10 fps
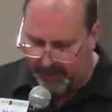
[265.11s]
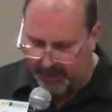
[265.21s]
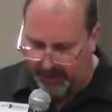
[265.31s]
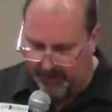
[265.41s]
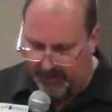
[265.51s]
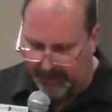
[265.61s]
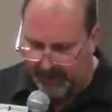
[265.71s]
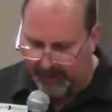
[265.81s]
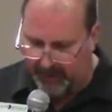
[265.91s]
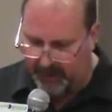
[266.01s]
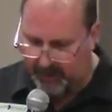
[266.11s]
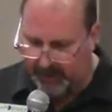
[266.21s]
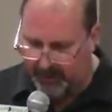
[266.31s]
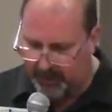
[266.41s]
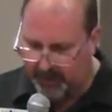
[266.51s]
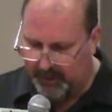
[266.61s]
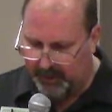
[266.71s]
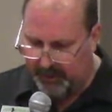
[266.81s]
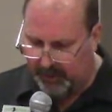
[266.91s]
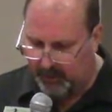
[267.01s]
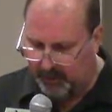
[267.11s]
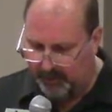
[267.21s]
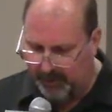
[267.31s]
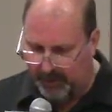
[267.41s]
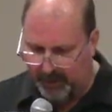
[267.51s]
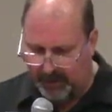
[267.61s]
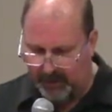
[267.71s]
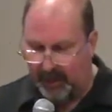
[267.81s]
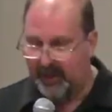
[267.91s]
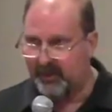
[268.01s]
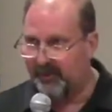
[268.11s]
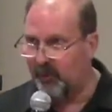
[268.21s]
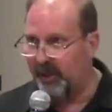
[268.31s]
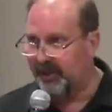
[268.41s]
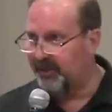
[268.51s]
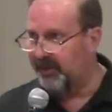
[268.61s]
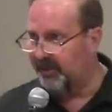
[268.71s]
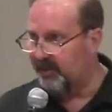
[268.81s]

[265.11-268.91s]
Um, and again, this lecture's success will depend on lots of questions,